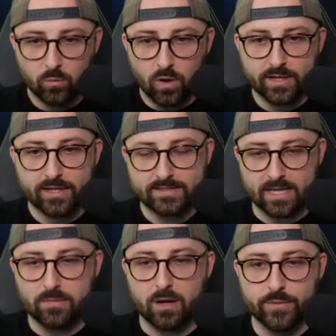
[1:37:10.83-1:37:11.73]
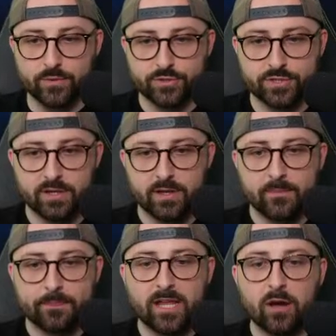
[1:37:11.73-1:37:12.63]
Watkins, and Marmoush.
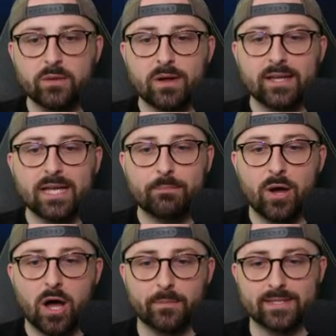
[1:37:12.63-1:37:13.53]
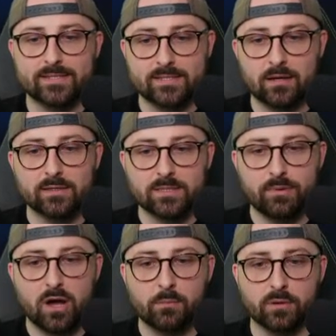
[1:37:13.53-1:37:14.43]
The only way I can get Palmer is Sarr to
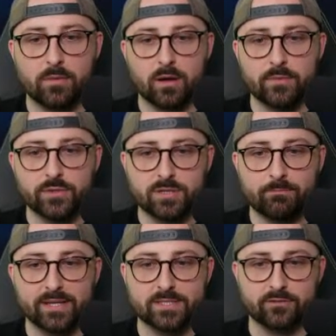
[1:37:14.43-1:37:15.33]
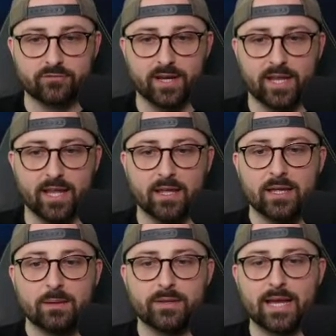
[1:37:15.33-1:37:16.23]
Palmer and Marmoush to Beto for a hit,
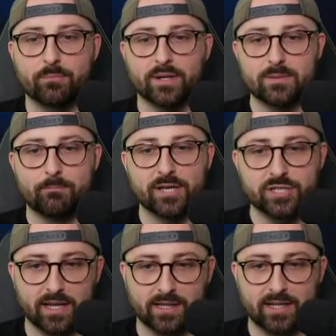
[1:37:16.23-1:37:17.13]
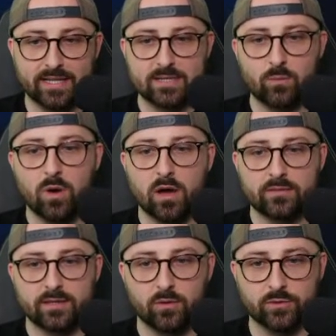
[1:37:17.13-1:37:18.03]
but that brings a benching headache. Is it
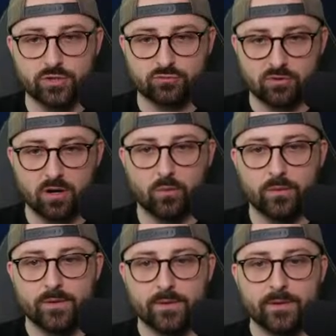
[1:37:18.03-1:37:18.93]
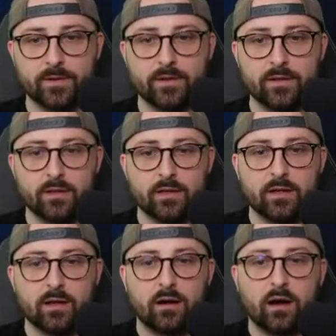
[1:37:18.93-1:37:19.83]
worth it or just roll?
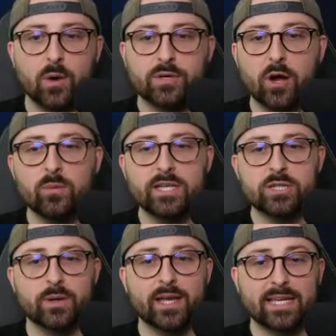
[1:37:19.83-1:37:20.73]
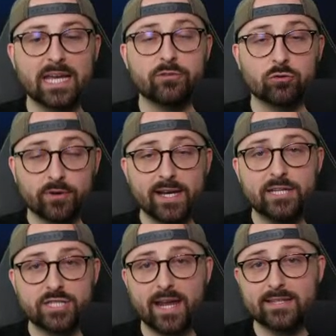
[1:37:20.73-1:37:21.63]
I would only do it, again, if you're
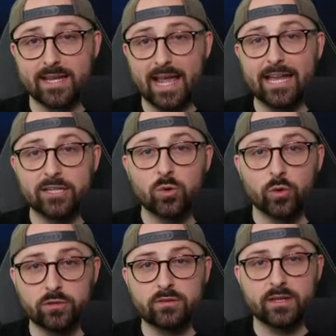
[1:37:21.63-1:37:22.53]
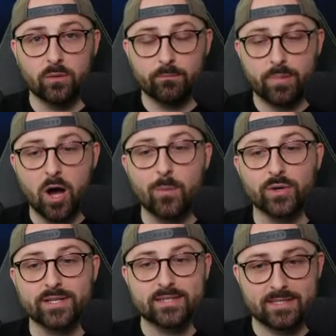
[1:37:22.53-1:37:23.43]
really chasing and or you think
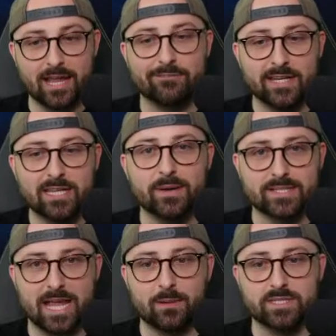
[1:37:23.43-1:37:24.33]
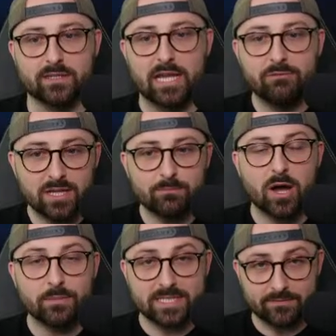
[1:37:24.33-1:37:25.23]
Palmer is definitely the best captain. If you think
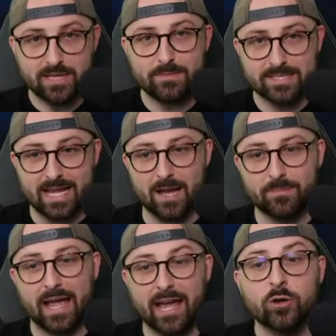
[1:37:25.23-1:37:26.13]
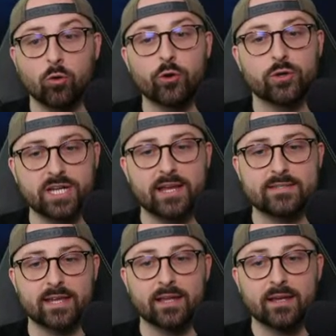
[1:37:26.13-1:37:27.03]
Palmer's definitely the best cap and or you're
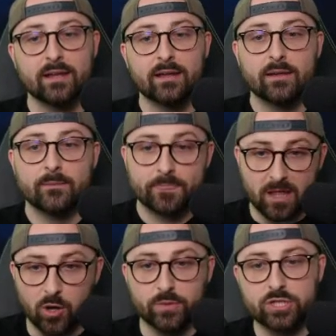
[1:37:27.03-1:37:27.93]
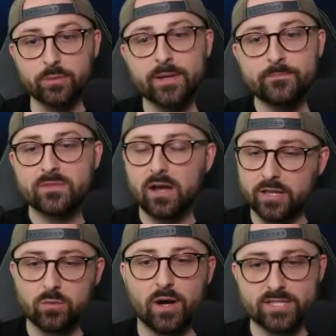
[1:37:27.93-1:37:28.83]
chasing, I would do it.
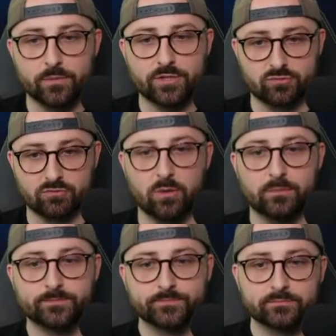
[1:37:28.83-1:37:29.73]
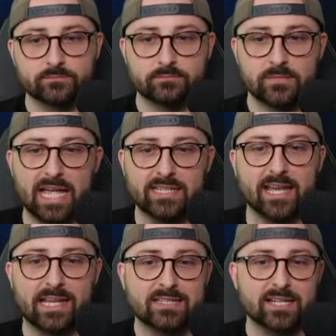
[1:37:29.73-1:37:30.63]
Otherwise, I would just roll. And
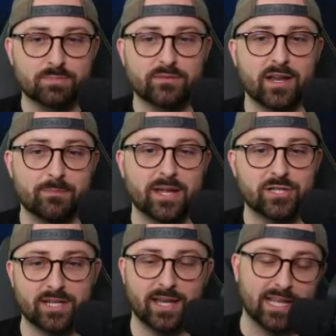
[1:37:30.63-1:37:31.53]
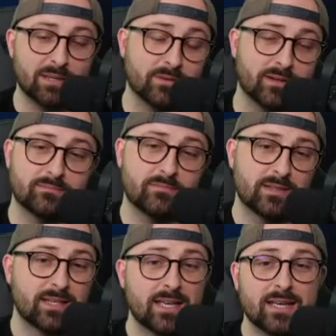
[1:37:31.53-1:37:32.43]
yeah, that does provide a benching headache, but
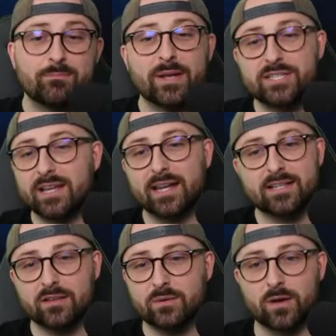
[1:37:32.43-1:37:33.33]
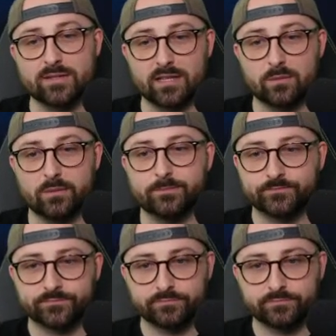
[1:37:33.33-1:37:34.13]
benching headaches aren't the worst thing in the world.